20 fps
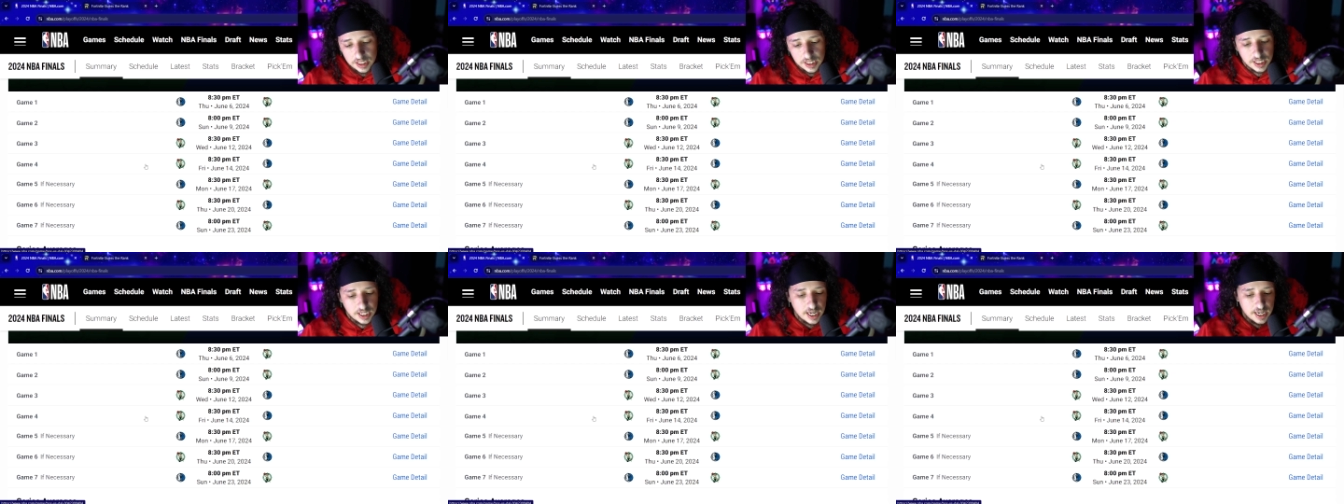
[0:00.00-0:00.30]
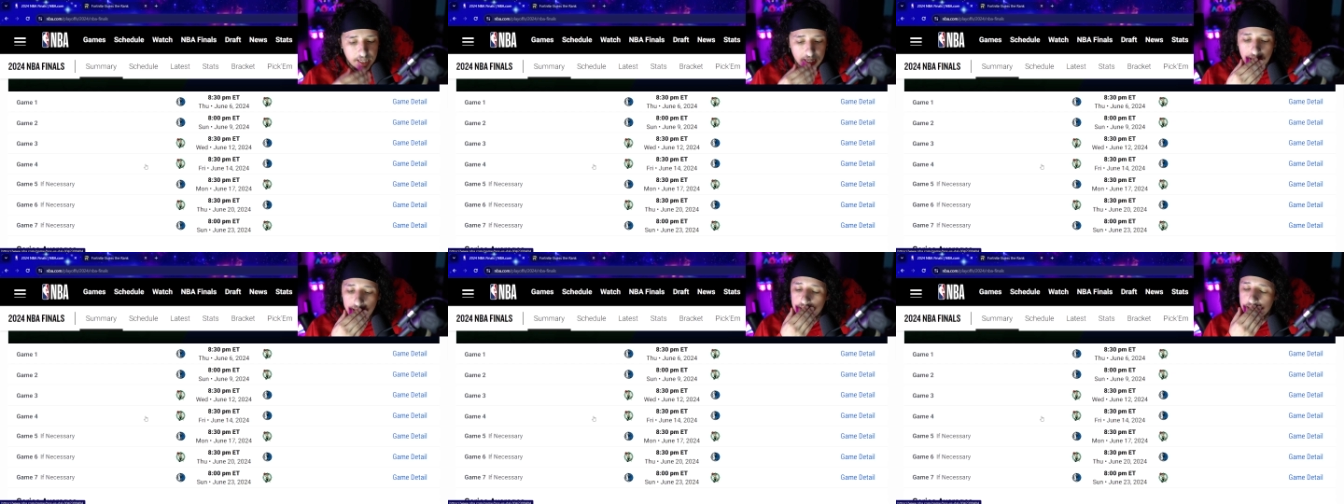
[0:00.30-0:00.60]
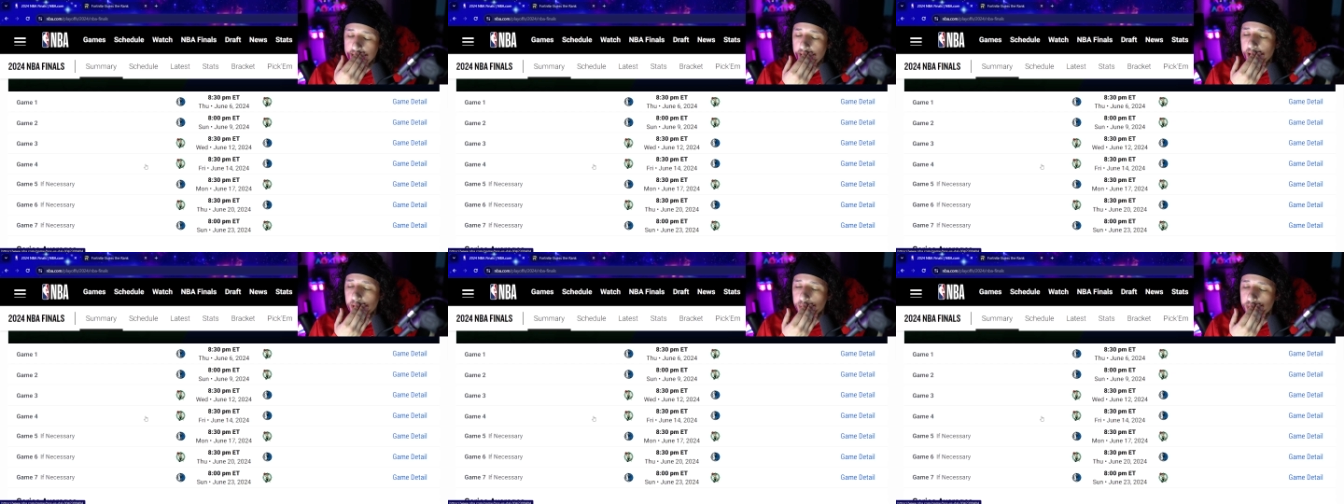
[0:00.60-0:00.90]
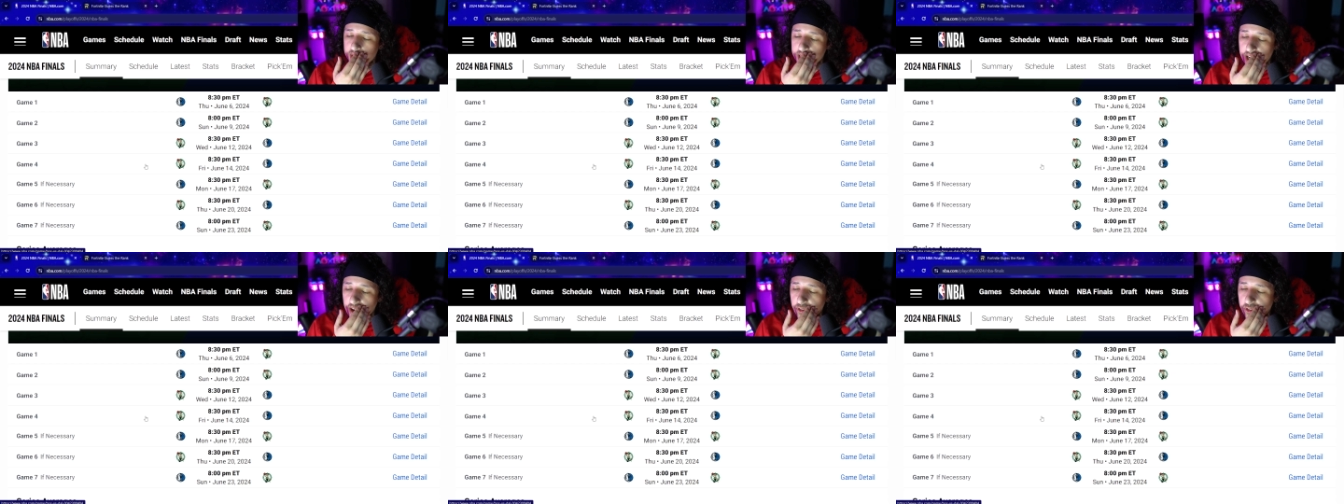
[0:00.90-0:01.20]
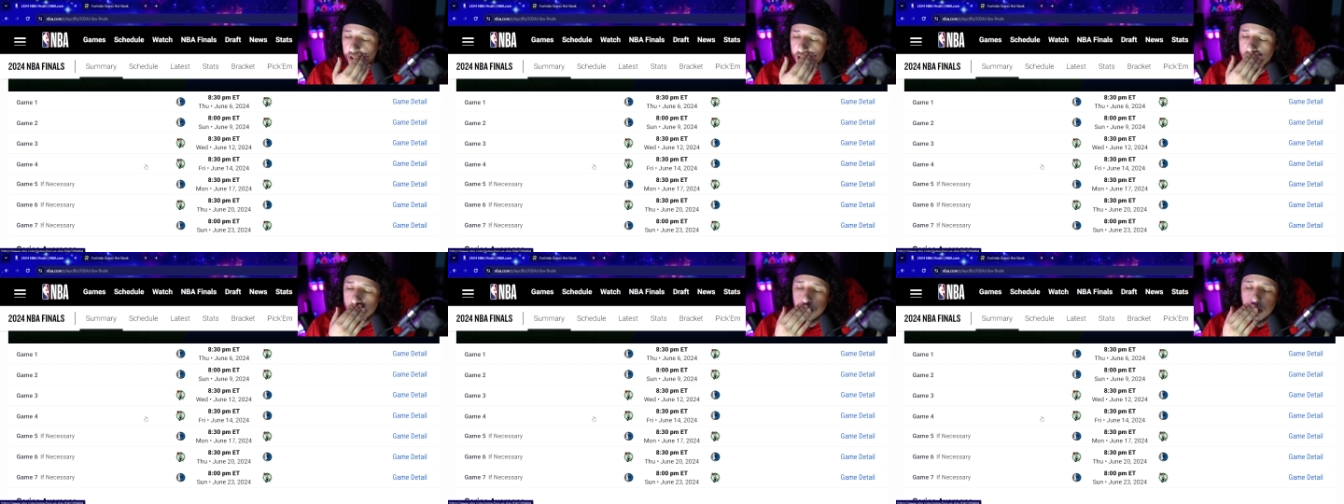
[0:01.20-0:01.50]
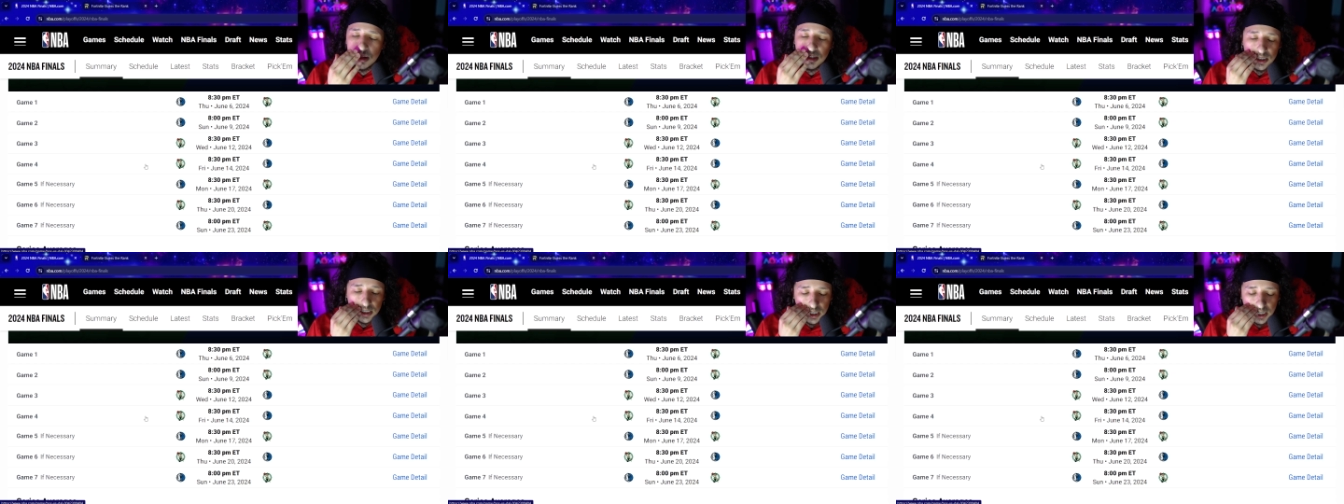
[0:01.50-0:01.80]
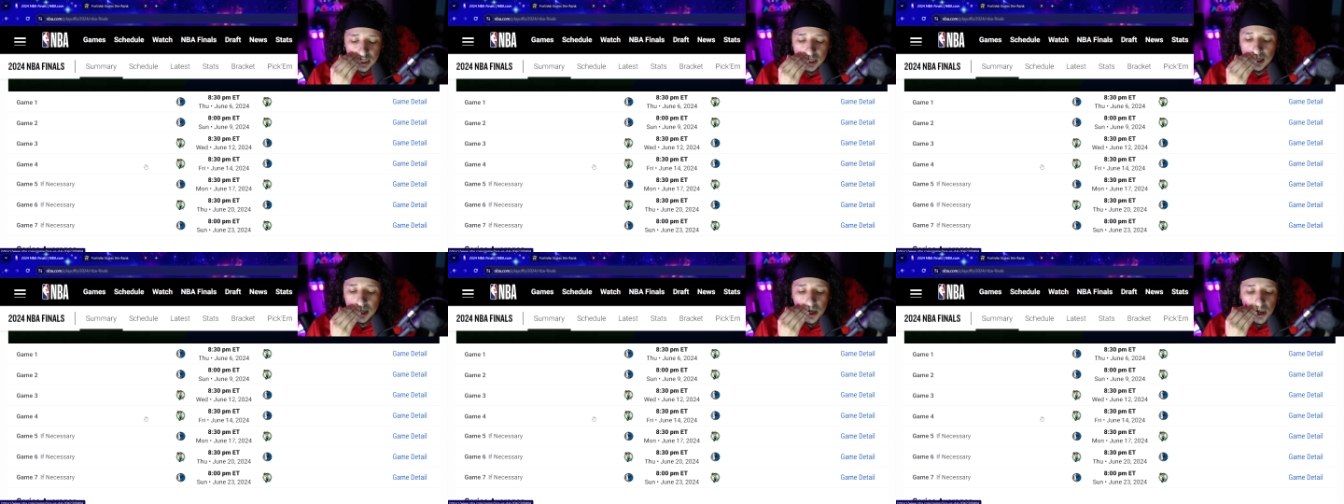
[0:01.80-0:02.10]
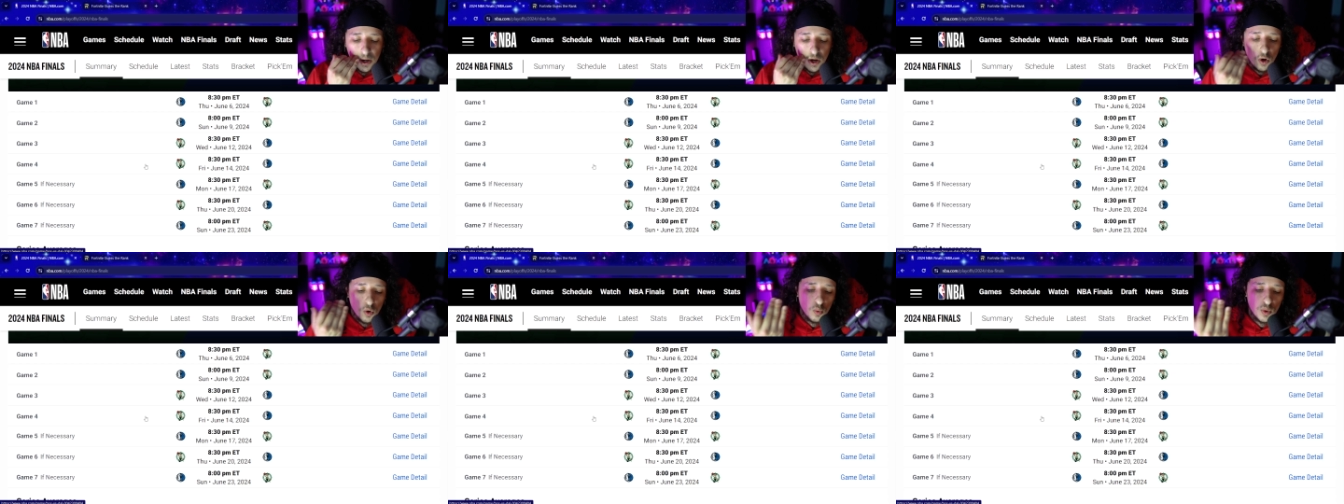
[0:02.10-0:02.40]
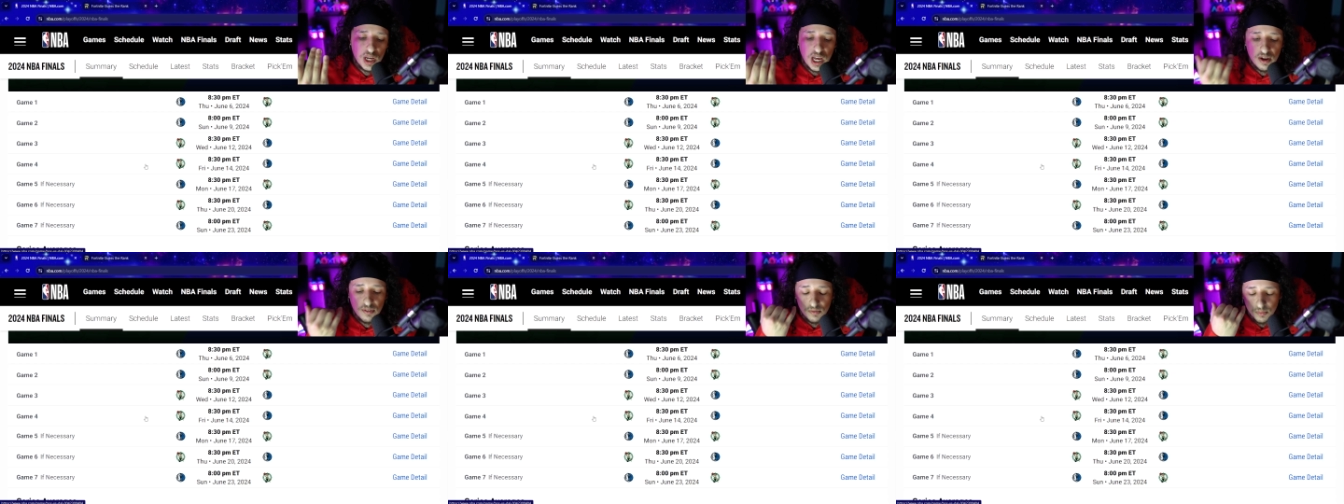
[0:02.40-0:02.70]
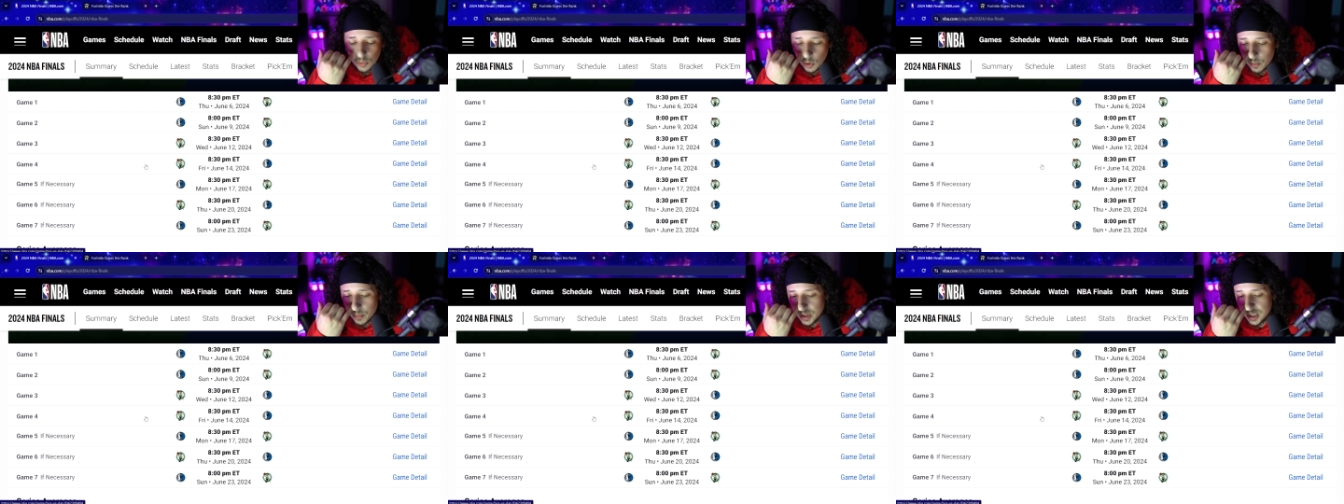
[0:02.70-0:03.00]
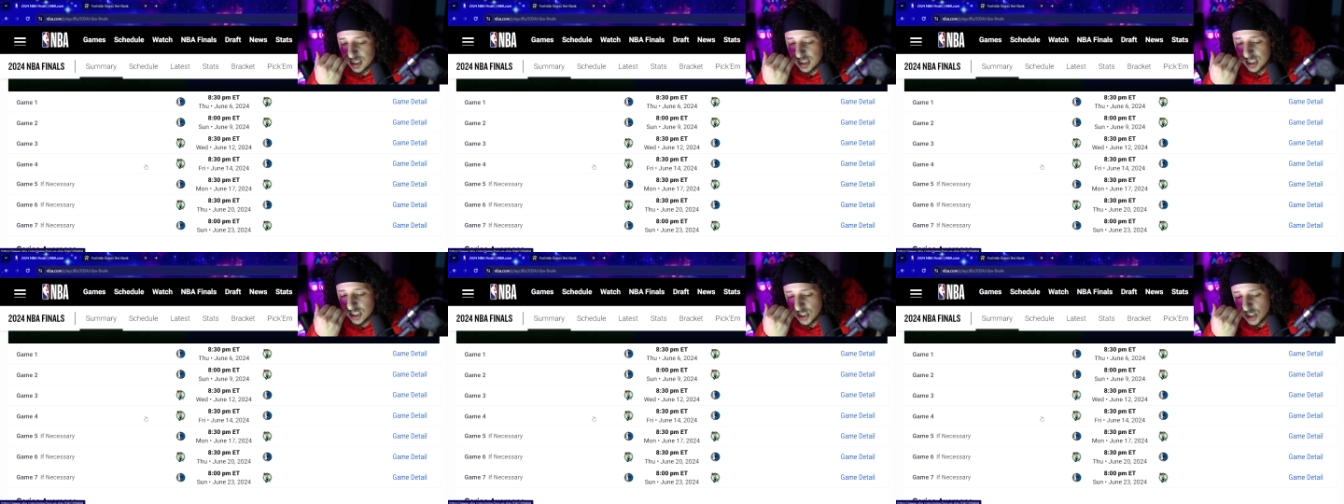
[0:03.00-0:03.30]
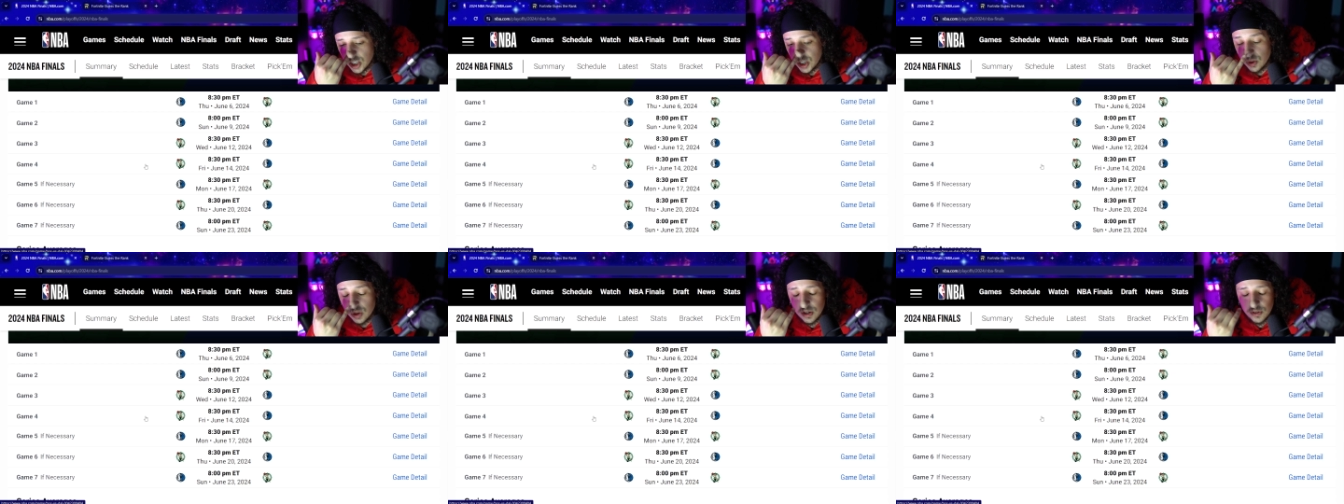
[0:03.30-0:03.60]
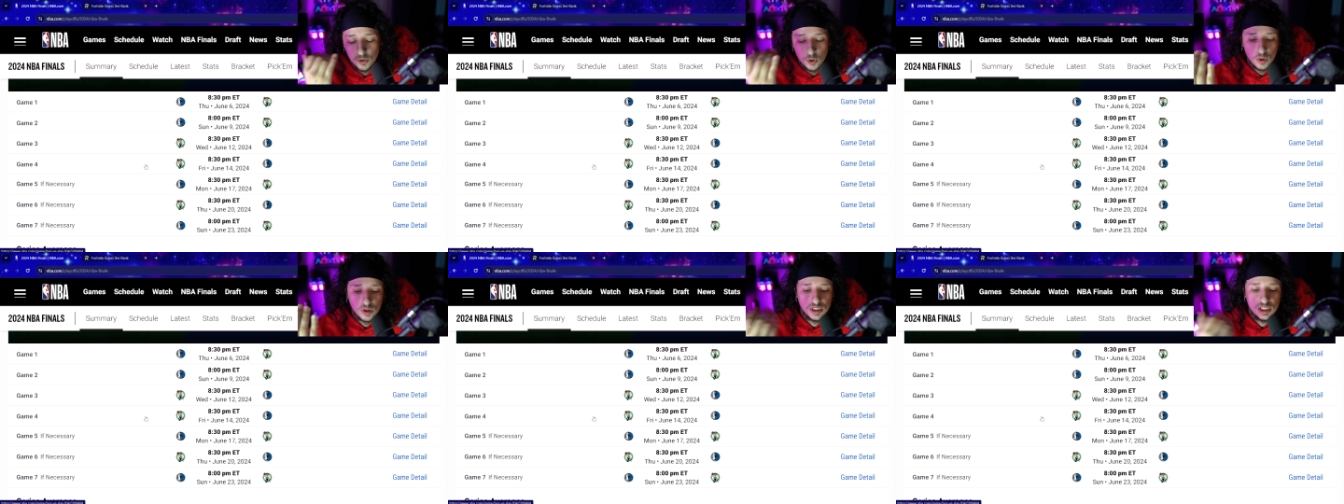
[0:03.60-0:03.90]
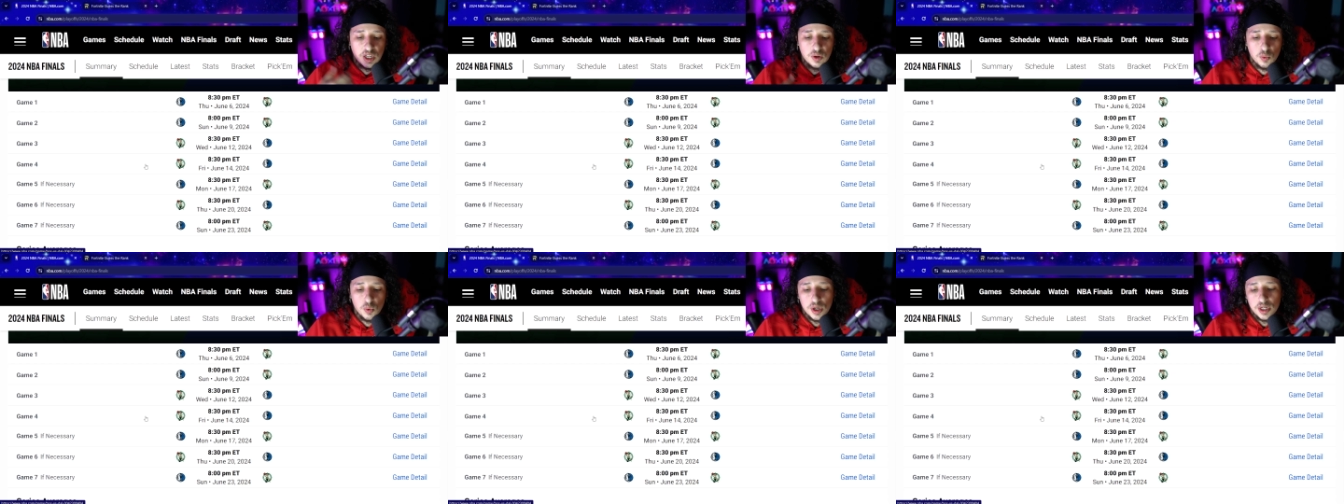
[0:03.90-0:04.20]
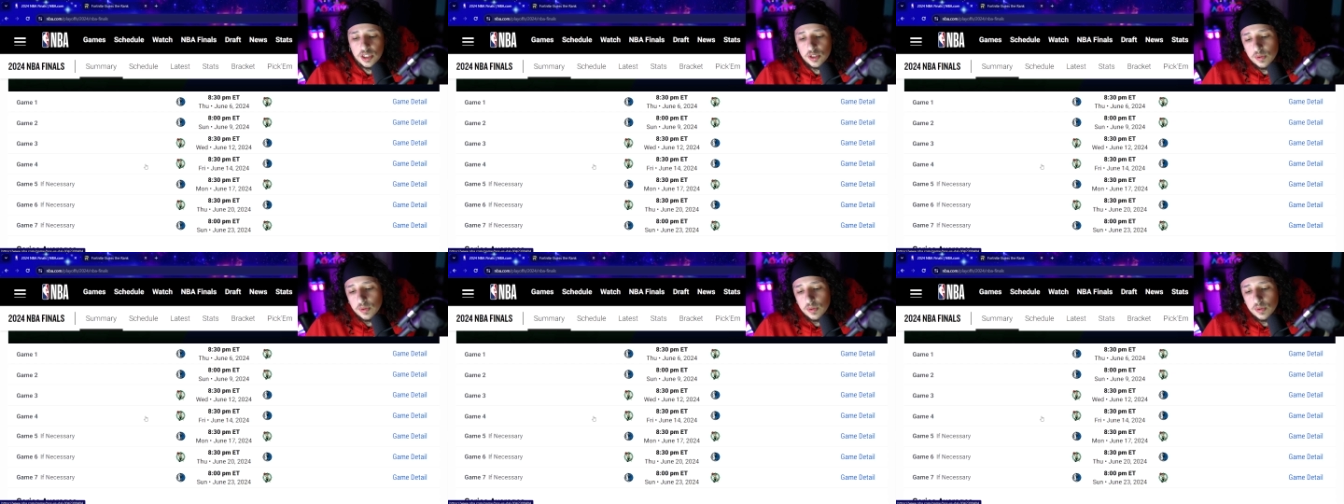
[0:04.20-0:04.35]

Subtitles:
Again, they would definitely come out saying we have more business to do. And of course they would.